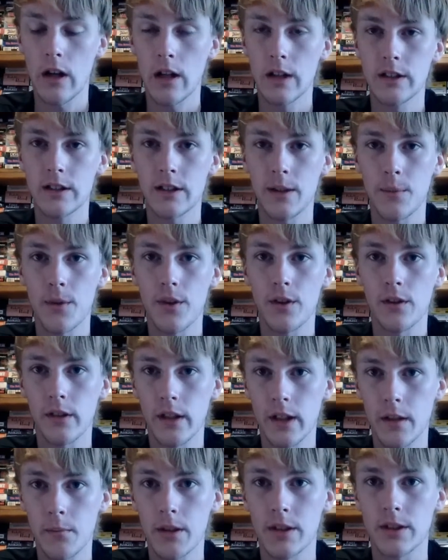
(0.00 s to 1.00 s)
some of the
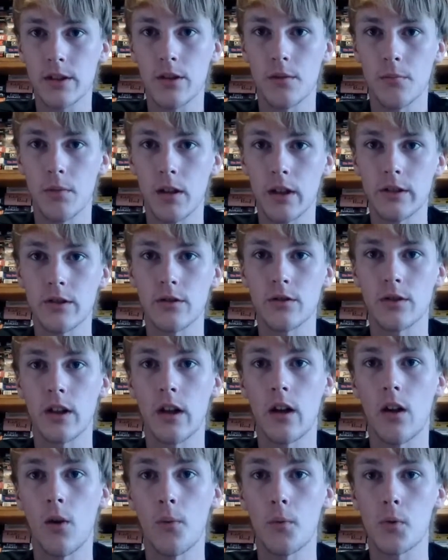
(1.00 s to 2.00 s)
ligaments or the muscles
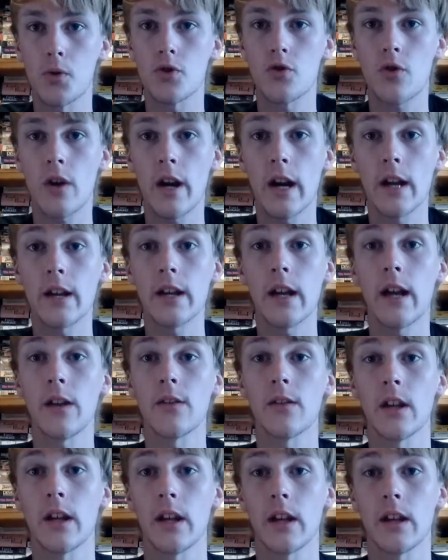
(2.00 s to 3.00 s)
got overstrained
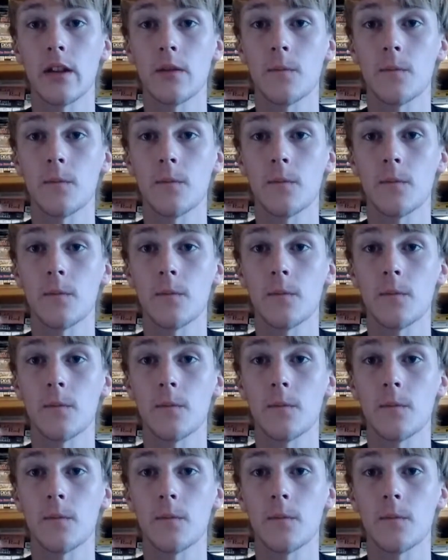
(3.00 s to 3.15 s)
and they